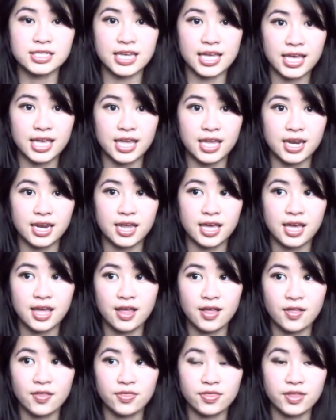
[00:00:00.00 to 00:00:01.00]
in
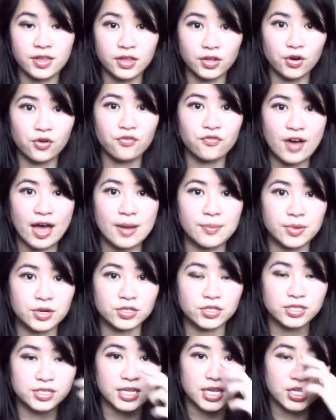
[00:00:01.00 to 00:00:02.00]
the little
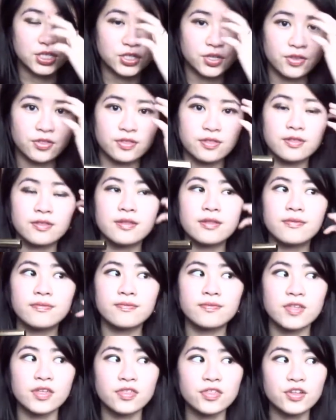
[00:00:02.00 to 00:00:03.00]
fibers. So
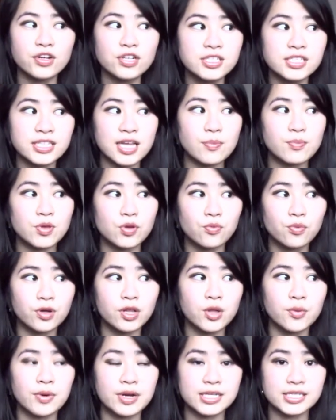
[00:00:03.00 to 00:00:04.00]
the third step, you really
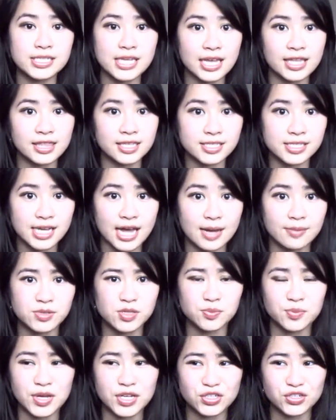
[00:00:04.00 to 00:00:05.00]
want to take the time to
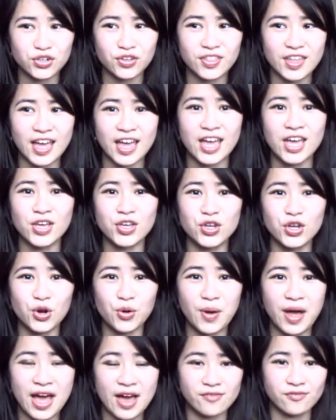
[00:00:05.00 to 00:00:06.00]
make sure that you don't
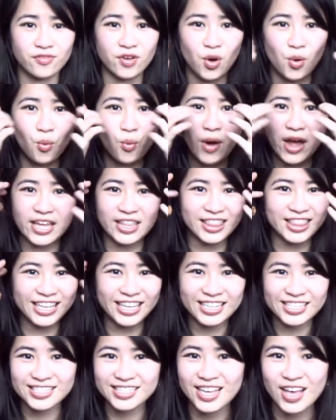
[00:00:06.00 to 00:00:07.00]
have white
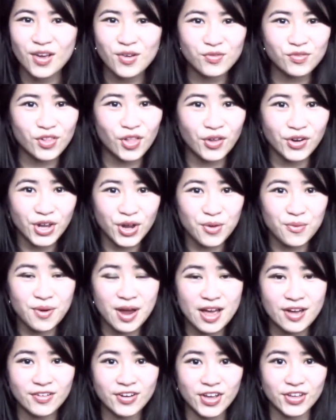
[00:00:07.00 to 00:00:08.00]
things floating
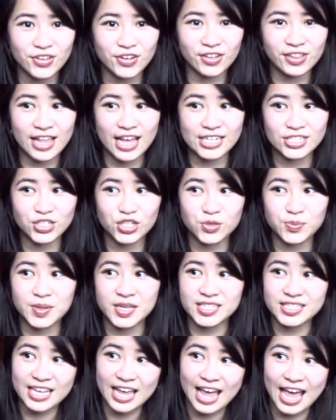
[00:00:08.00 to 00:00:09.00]
around on your lashes,
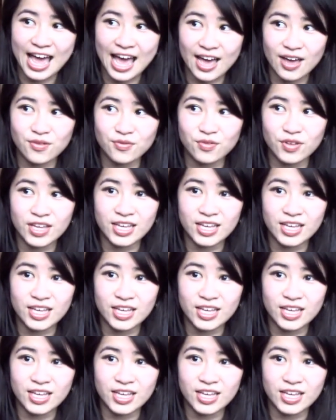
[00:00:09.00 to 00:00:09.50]
because I have